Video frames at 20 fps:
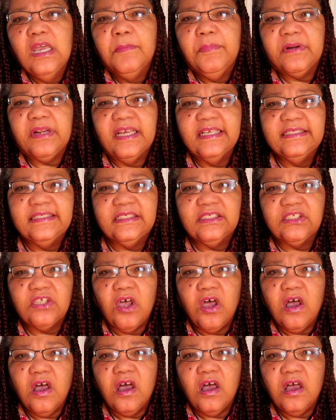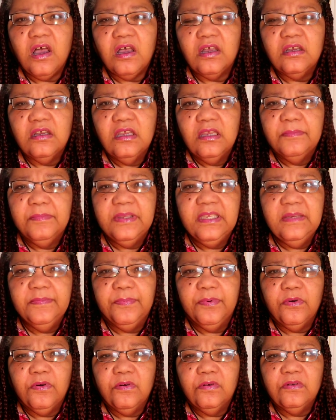But I saw
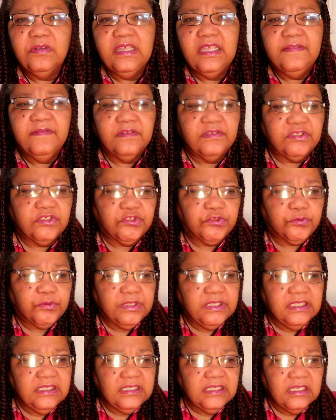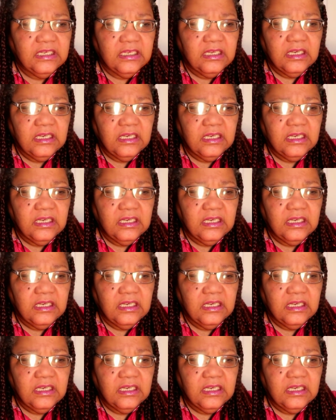people in the street